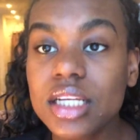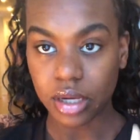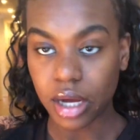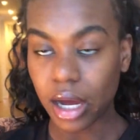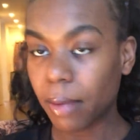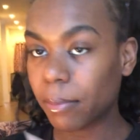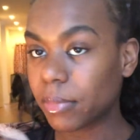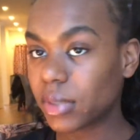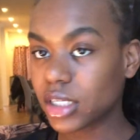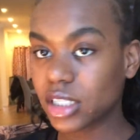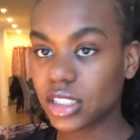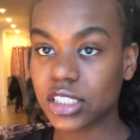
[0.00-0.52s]

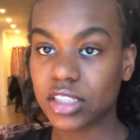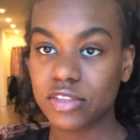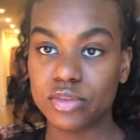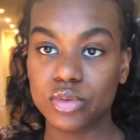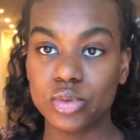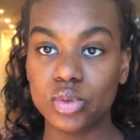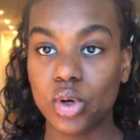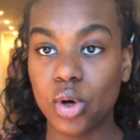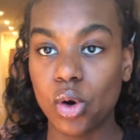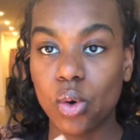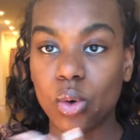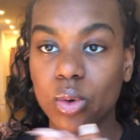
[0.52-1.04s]
I'm gonna give
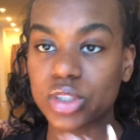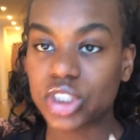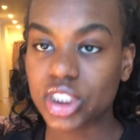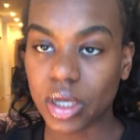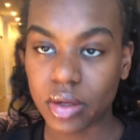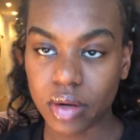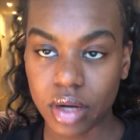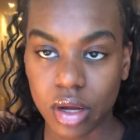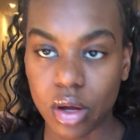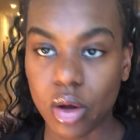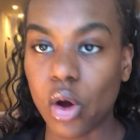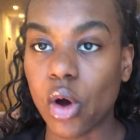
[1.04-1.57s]
you a whole
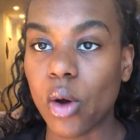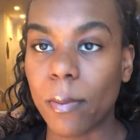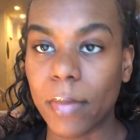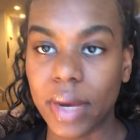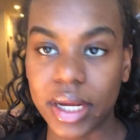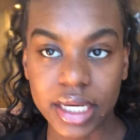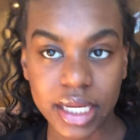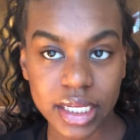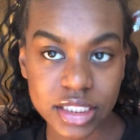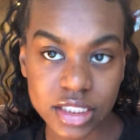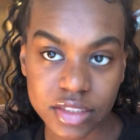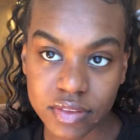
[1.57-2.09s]
shout out on
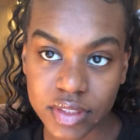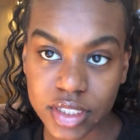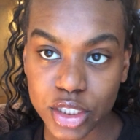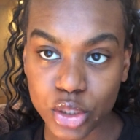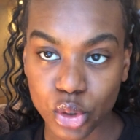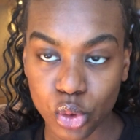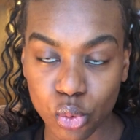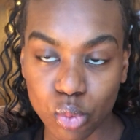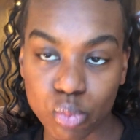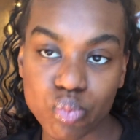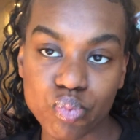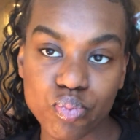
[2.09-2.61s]
my next
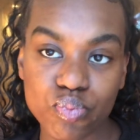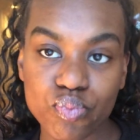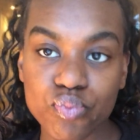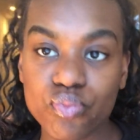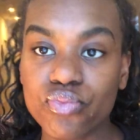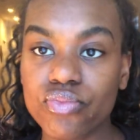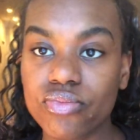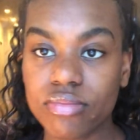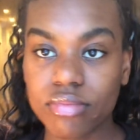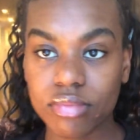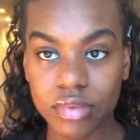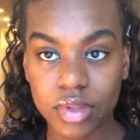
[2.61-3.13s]
video,
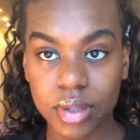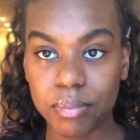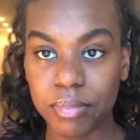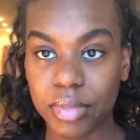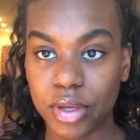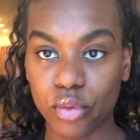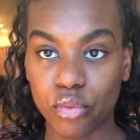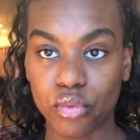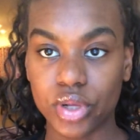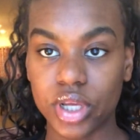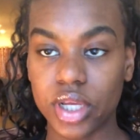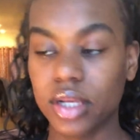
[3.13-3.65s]

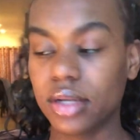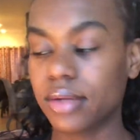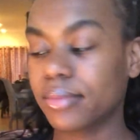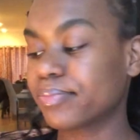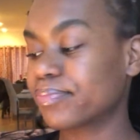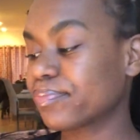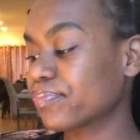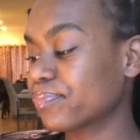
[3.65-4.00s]
period.